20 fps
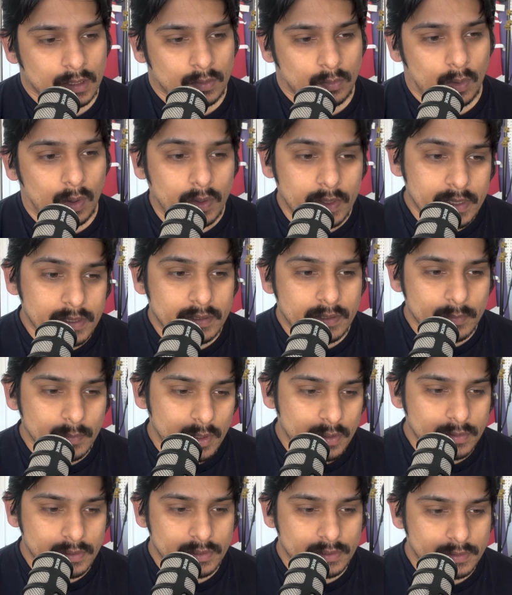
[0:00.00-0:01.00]
well,
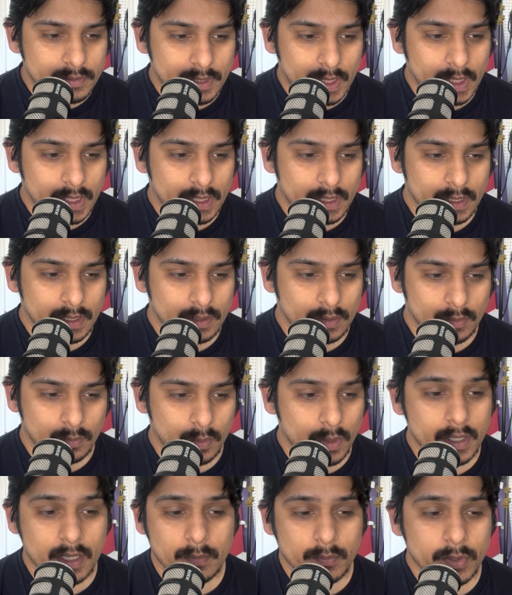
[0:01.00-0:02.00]
Isimo is
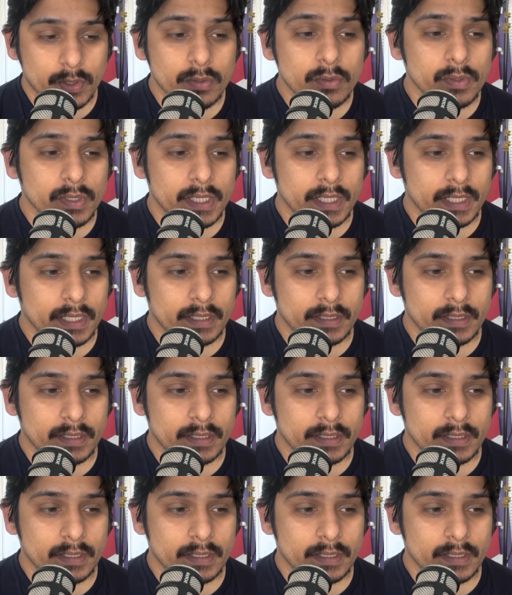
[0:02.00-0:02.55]
what I'm doing